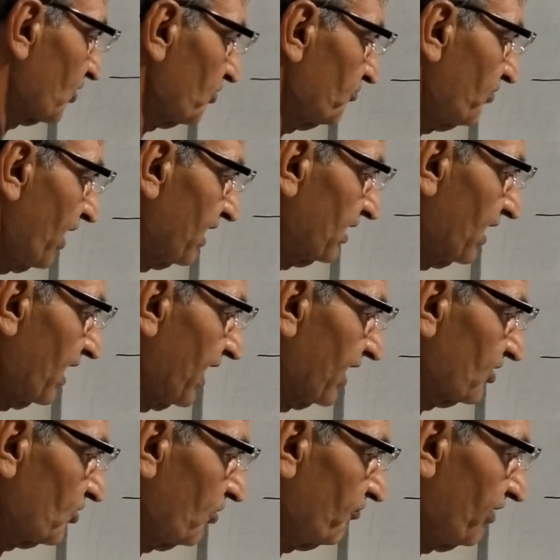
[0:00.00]
have to find the
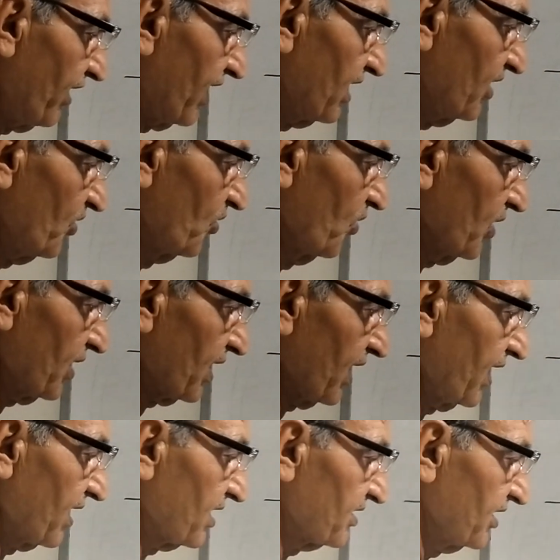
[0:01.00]
length of AD.
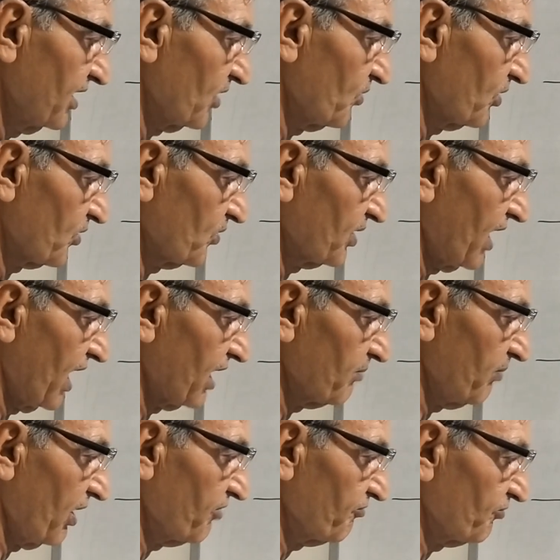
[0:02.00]
Okay, it is equal to
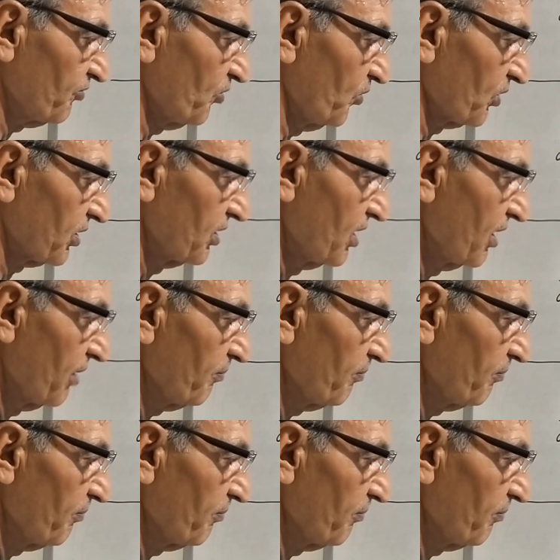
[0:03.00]
9 by 4